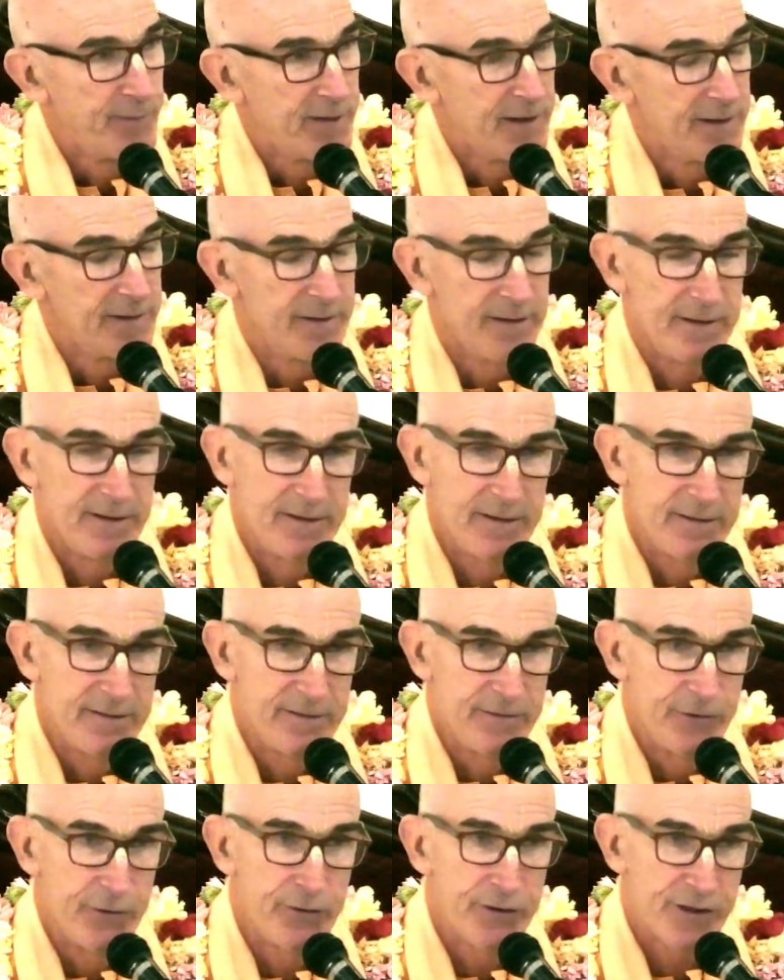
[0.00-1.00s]
and
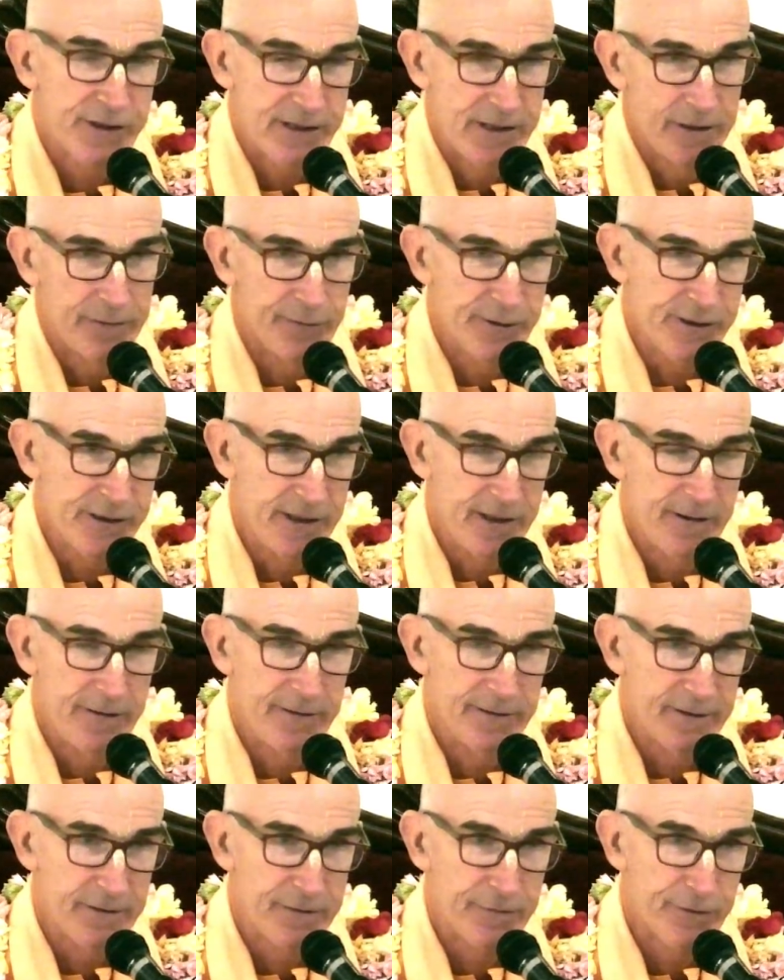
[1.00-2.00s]
Yudhisthira was there,
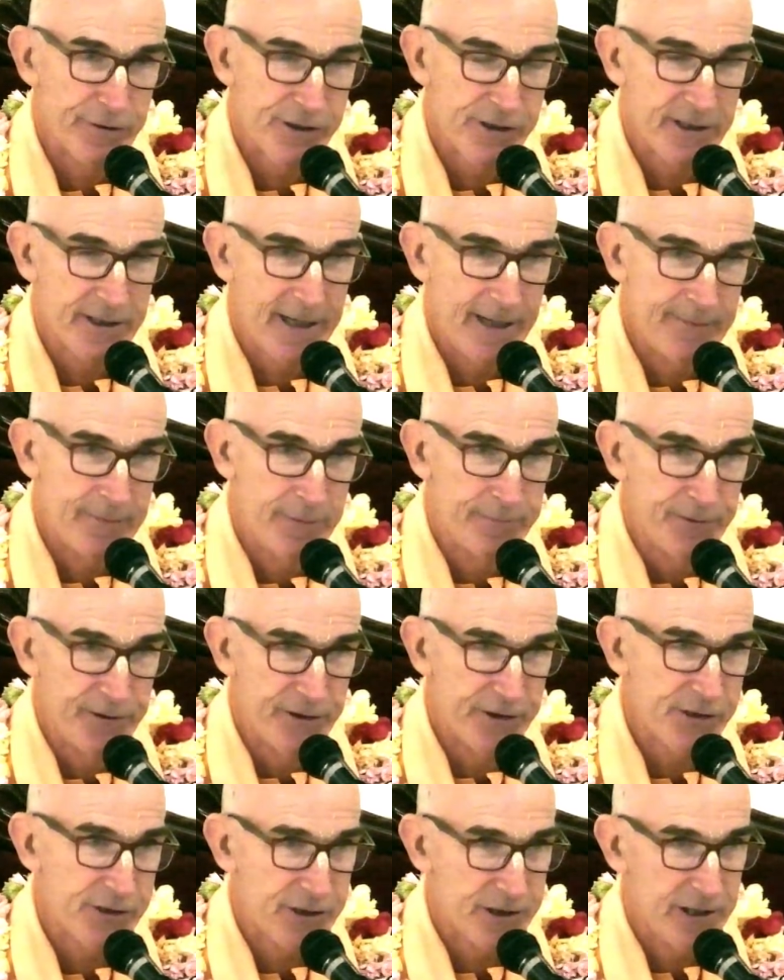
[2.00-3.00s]
and Krishna came up in
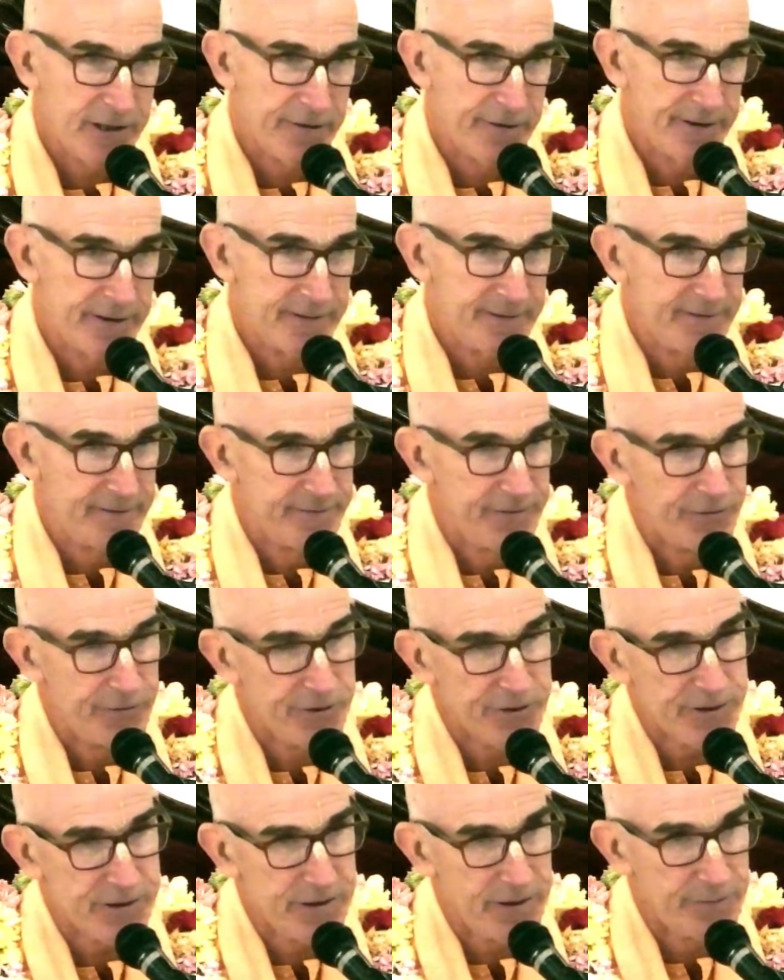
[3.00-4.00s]
his chariot, and
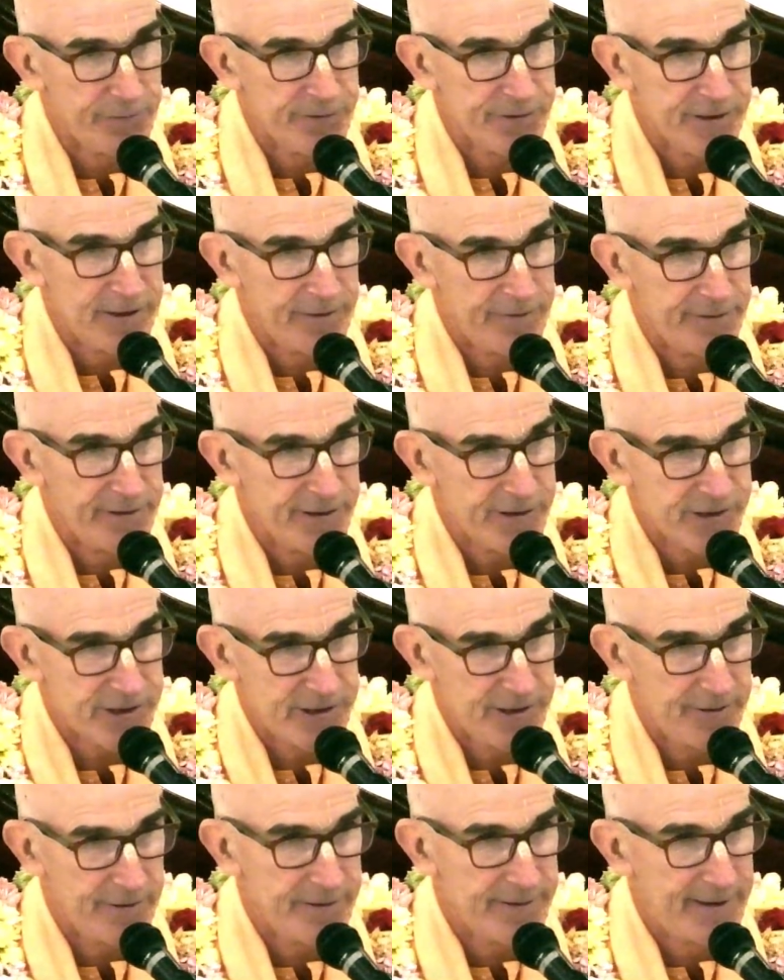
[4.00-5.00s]
Yudhisthira was there in his
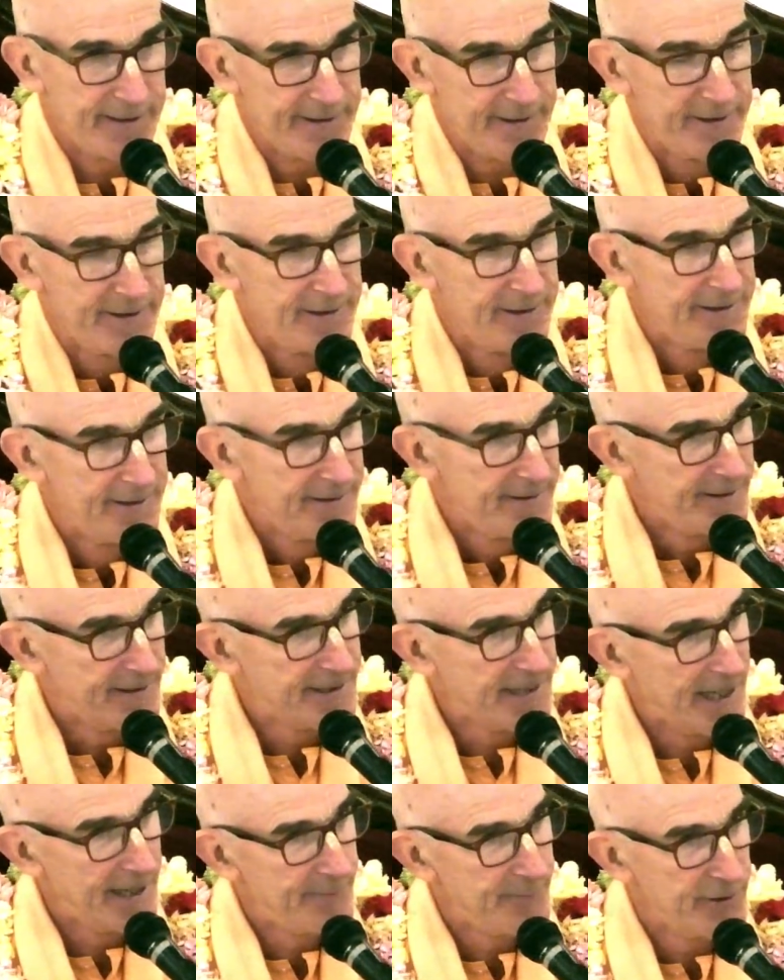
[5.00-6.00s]
chariot, and they
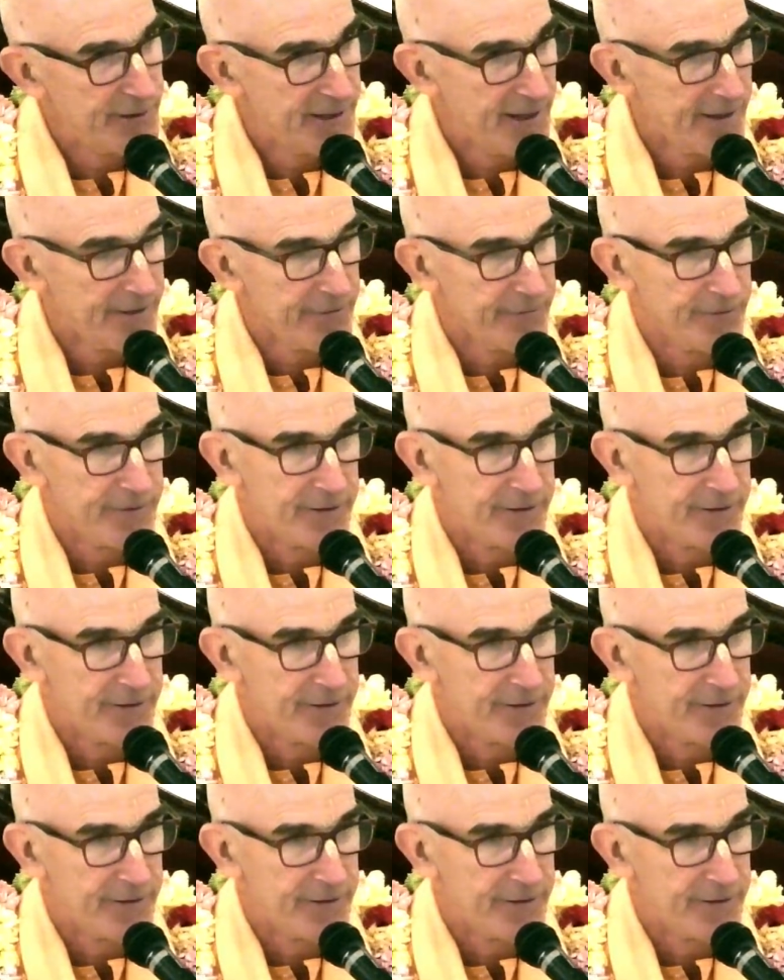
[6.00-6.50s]
came together,